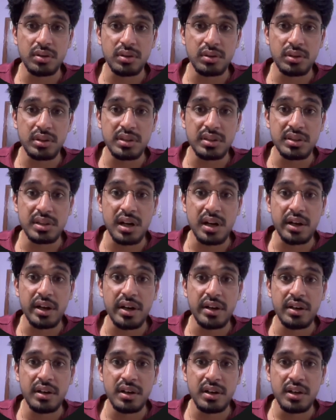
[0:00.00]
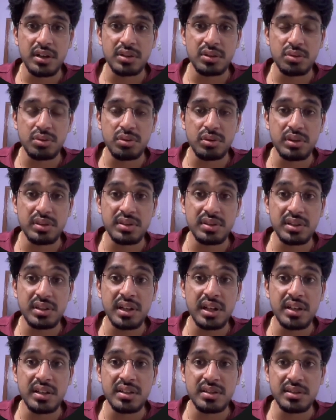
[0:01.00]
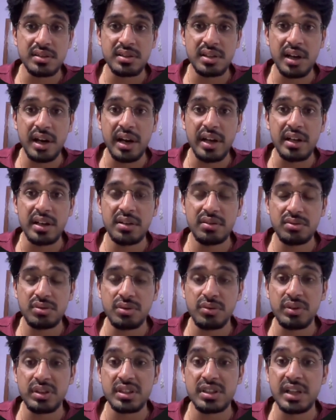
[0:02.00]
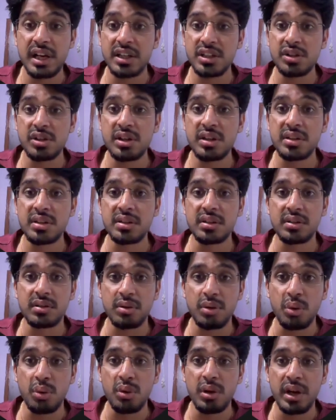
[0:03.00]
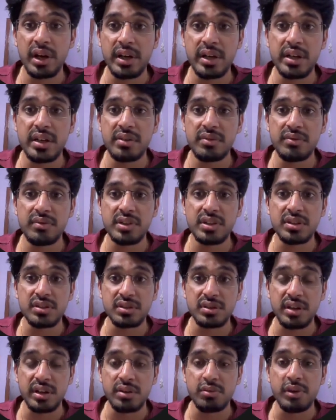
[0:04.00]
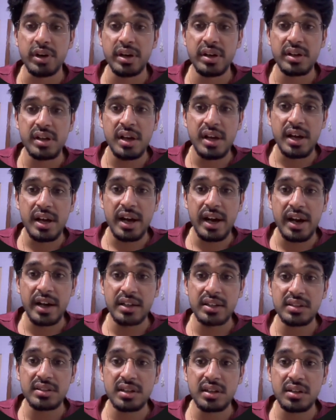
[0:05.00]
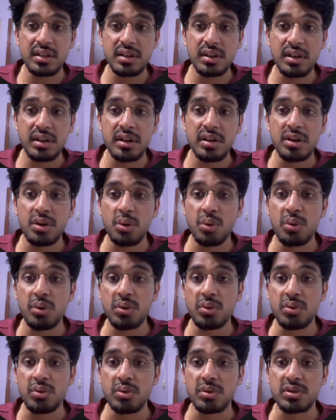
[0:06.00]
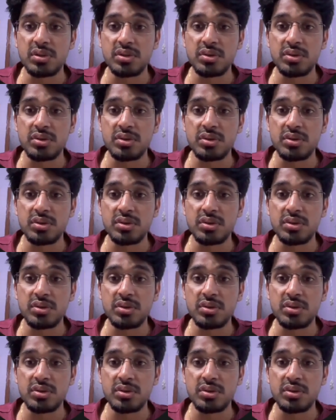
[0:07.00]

this target, so we see that this is the ID, so which is actually the role ID which is required, and these are the current role codes.